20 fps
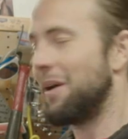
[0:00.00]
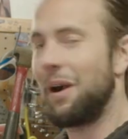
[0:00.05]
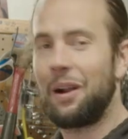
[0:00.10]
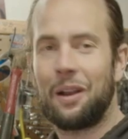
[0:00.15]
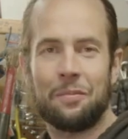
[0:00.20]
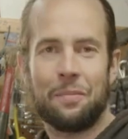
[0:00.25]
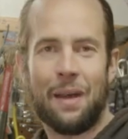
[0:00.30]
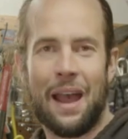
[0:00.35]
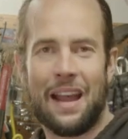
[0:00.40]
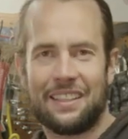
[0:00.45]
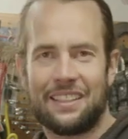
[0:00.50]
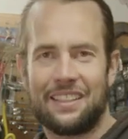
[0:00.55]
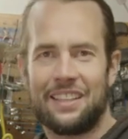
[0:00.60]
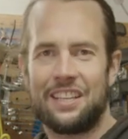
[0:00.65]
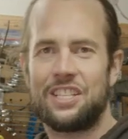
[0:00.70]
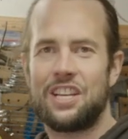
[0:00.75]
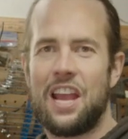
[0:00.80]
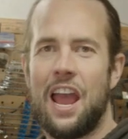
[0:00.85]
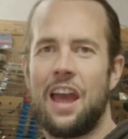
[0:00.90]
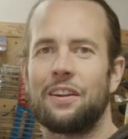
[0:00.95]
Welcome back to
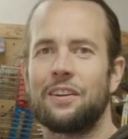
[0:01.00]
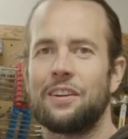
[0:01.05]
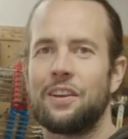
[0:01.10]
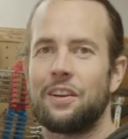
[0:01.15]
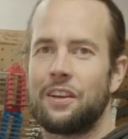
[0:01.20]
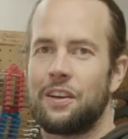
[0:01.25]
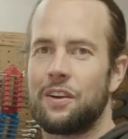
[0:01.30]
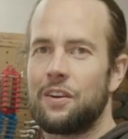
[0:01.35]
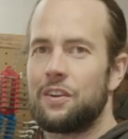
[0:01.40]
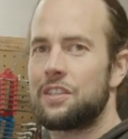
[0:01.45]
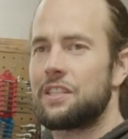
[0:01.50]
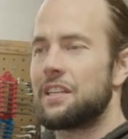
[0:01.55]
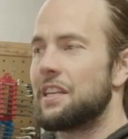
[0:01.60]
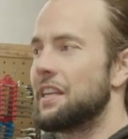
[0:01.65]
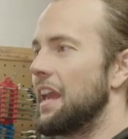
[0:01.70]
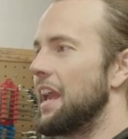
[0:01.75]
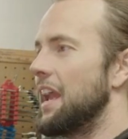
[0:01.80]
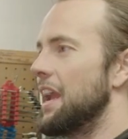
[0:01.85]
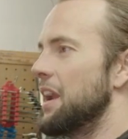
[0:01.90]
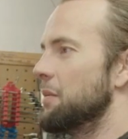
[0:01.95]
the channel, you kooks.
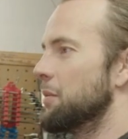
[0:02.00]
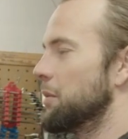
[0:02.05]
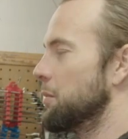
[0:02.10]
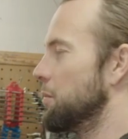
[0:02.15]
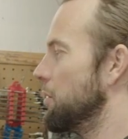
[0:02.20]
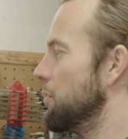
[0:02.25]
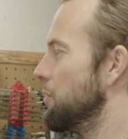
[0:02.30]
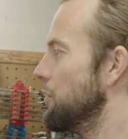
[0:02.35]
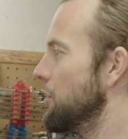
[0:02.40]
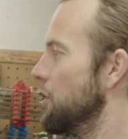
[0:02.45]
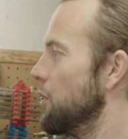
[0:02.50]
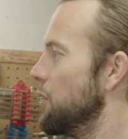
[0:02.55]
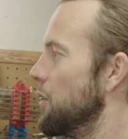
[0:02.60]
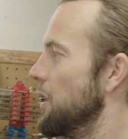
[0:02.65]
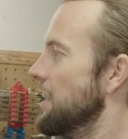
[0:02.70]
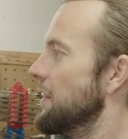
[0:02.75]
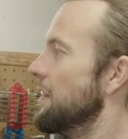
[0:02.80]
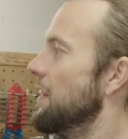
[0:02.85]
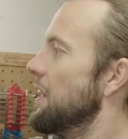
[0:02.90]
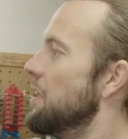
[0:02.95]
Today we're
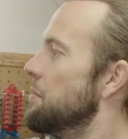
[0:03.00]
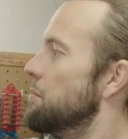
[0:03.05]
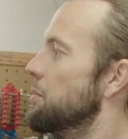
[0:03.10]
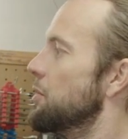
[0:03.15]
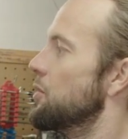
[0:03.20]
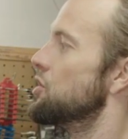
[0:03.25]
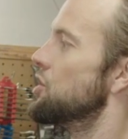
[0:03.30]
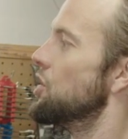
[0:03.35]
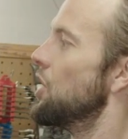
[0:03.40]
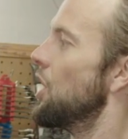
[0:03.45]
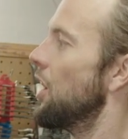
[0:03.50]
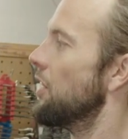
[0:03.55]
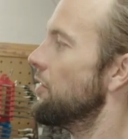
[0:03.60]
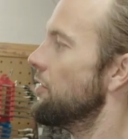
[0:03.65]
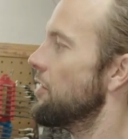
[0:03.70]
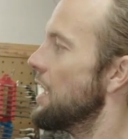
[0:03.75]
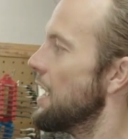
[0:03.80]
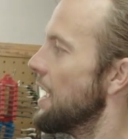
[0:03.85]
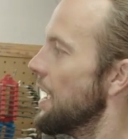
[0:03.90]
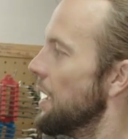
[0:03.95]
reviewing the
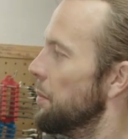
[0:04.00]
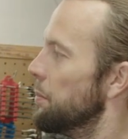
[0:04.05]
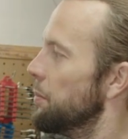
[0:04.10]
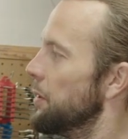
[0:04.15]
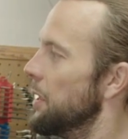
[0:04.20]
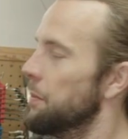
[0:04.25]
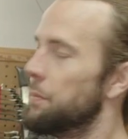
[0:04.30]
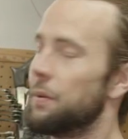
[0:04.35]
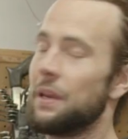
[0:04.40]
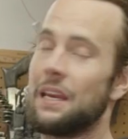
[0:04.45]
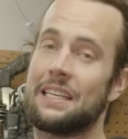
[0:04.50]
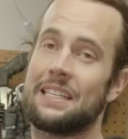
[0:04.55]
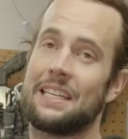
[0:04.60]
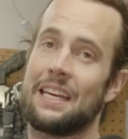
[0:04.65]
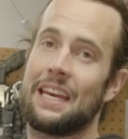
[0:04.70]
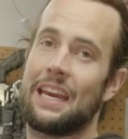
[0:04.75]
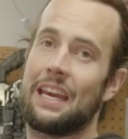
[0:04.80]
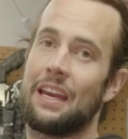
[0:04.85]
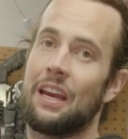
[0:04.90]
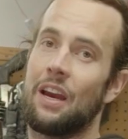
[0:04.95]
BougeRV
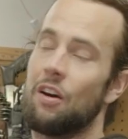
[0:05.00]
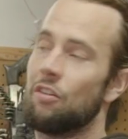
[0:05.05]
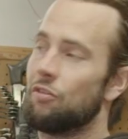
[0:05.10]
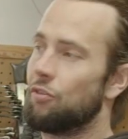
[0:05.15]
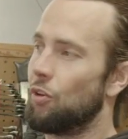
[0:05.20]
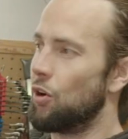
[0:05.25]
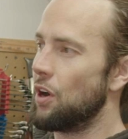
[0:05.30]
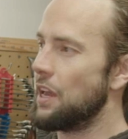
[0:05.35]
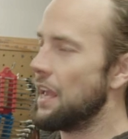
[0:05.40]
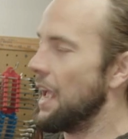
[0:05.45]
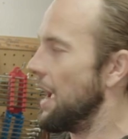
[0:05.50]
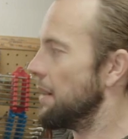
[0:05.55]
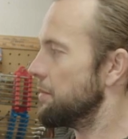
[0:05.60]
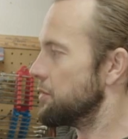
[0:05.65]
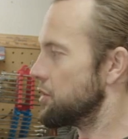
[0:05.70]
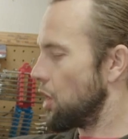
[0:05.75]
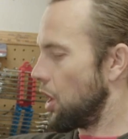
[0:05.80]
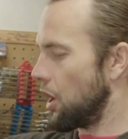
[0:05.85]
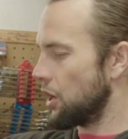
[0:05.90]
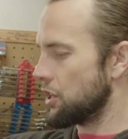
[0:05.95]
MPPT 40
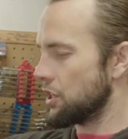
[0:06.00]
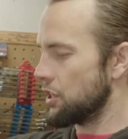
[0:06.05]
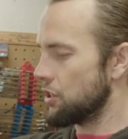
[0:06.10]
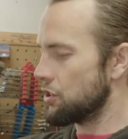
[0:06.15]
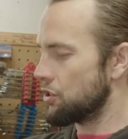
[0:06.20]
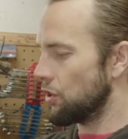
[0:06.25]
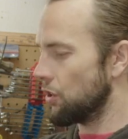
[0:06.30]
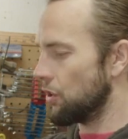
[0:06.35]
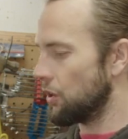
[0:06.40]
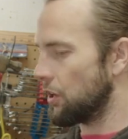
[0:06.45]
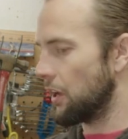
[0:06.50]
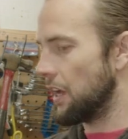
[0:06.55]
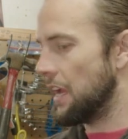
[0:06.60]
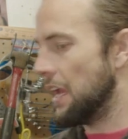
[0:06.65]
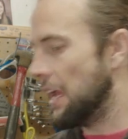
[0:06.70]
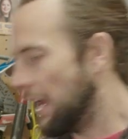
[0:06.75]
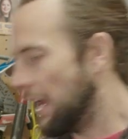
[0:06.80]
amp charge controller,